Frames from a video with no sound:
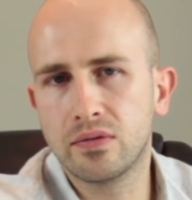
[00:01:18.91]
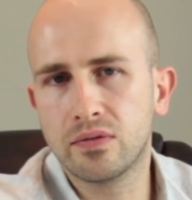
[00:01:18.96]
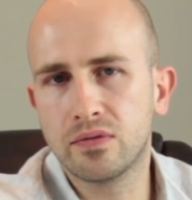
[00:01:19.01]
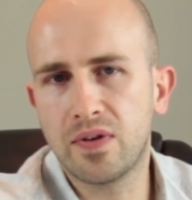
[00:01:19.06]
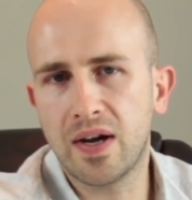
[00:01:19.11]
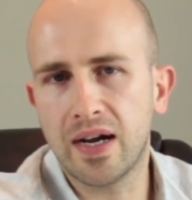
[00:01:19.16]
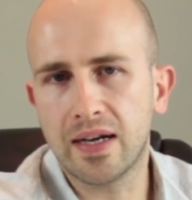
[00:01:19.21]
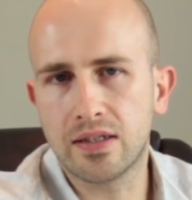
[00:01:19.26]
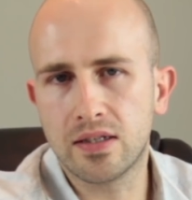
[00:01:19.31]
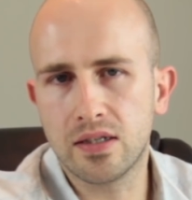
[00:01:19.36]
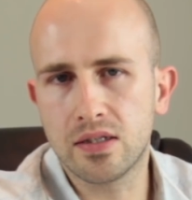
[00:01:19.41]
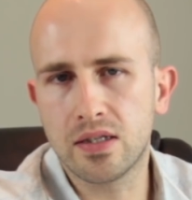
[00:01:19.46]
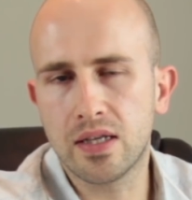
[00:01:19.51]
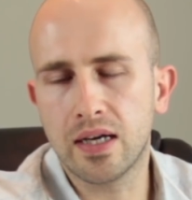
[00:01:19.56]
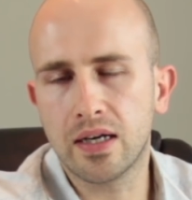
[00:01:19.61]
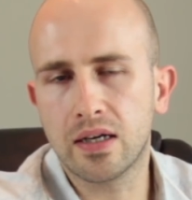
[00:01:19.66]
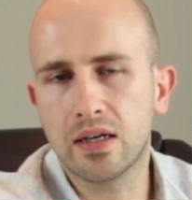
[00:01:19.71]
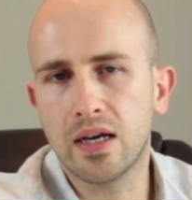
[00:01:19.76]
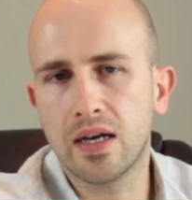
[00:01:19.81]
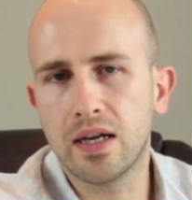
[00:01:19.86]
factors
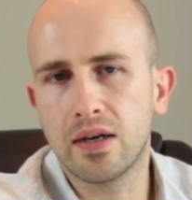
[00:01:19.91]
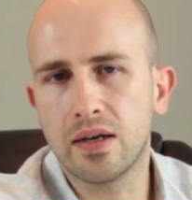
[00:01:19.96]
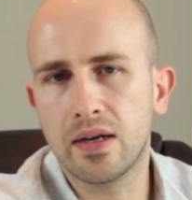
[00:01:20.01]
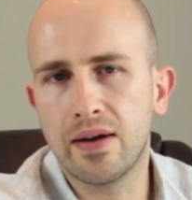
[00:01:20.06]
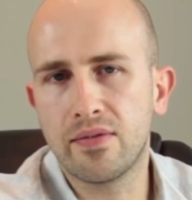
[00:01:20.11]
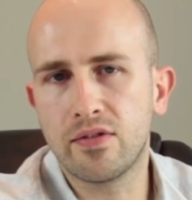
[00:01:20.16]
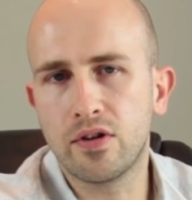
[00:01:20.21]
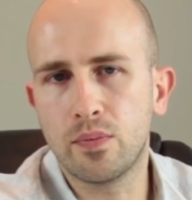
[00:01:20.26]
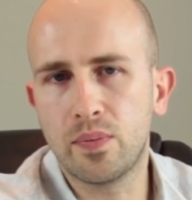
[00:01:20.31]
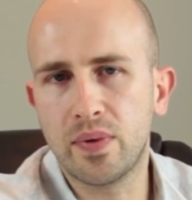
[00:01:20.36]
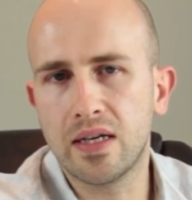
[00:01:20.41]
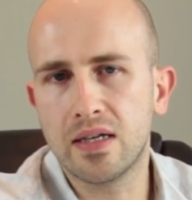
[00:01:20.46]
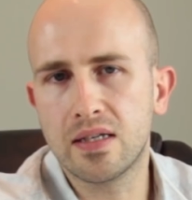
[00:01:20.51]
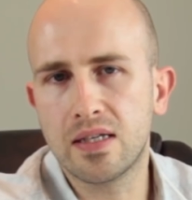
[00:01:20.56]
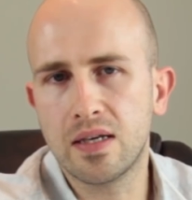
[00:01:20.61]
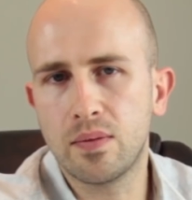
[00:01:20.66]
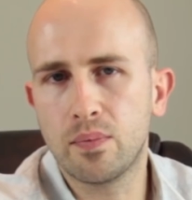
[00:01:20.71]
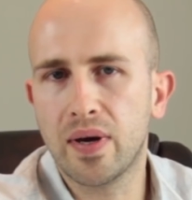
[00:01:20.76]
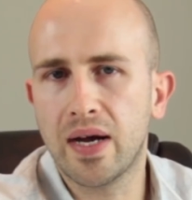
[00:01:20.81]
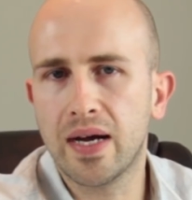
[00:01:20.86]
that can have the
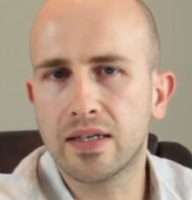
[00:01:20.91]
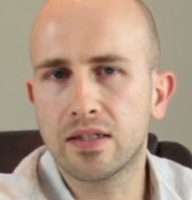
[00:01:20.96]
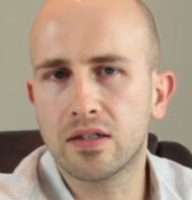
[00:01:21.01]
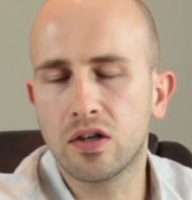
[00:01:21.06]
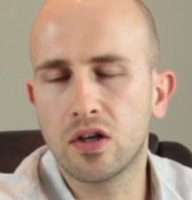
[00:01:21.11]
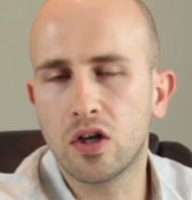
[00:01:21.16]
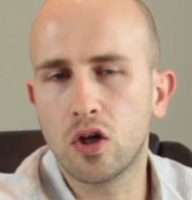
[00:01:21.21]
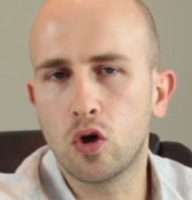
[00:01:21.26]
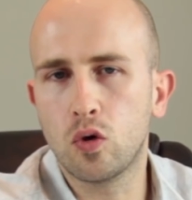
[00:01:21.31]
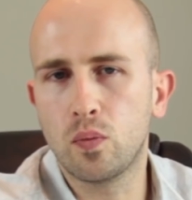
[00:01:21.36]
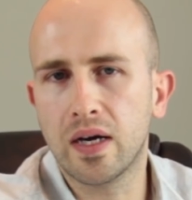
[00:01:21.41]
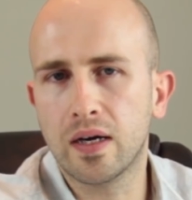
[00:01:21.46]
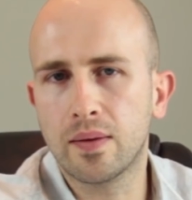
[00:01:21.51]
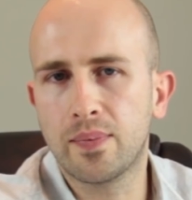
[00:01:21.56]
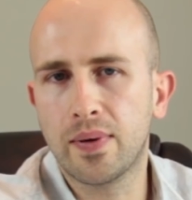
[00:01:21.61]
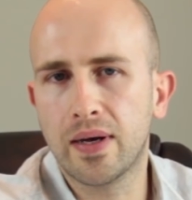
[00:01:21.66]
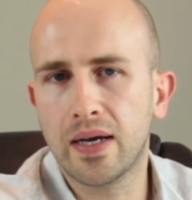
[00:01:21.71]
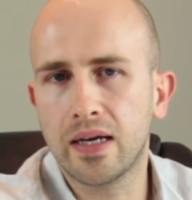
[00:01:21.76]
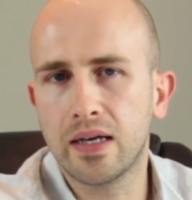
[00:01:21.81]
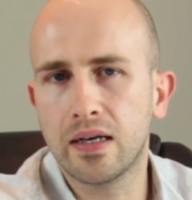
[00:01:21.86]
biggest impact on lower
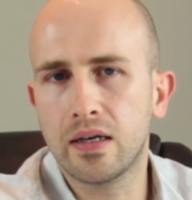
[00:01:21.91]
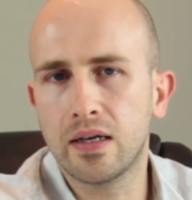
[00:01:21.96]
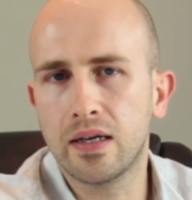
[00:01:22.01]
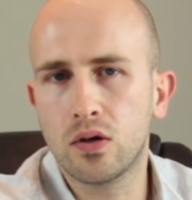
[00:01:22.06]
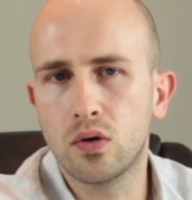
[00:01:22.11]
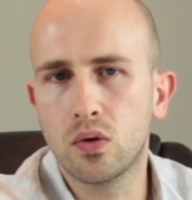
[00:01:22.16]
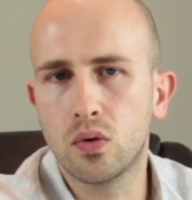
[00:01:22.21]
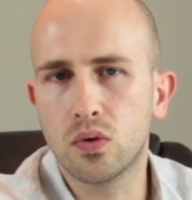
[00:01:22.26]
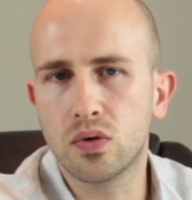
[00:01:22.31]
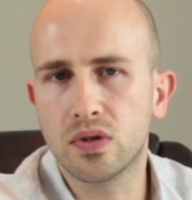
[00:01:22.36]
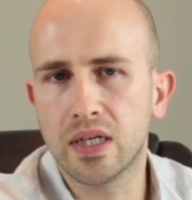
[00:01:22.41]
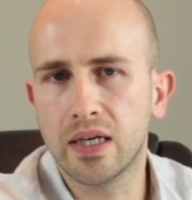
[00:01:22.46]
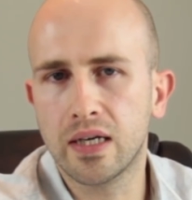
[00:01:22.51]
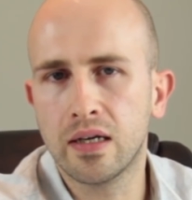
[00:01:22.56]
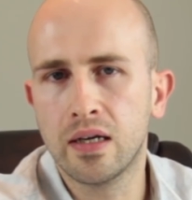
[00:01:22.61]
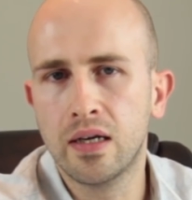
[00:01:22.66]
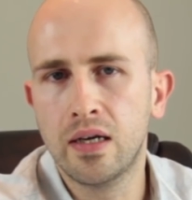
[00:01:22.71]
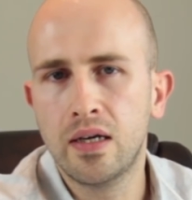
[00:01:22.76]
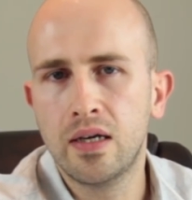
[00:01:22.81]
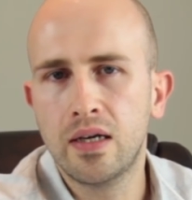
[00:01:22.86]
back pain in causing it.